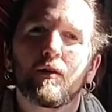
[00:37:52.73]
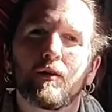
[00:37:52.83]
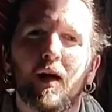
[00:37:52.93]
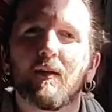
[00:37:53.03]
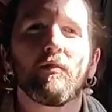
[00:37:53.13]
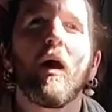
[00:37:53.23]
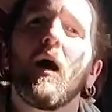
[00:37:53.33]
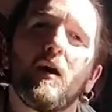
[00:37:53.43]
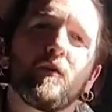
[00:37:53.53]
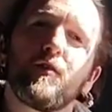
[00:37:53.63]
that
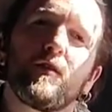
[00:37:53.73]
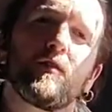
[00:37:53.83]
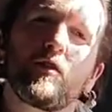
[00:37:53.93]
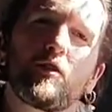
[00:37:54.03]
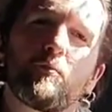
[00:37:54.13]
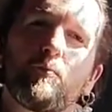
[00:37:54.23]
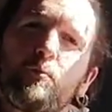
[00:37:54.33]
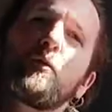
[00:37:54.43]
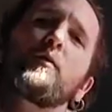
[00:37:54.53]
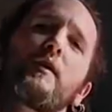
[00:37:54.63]
love and just
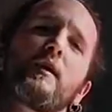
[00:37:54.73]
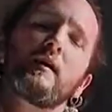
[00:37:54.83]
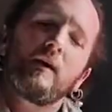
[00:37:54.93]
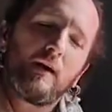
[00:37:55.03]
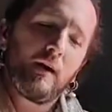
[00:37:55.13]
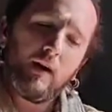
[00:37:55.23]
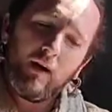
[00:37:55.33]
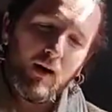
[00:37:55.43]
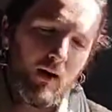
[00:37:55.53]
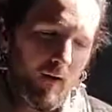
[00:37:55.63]
beauty.
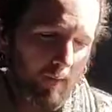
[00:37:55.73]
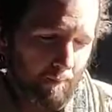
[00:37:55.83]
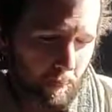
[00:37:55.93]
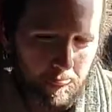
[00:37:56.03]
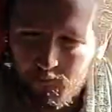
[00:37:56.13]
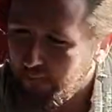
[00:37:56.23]
And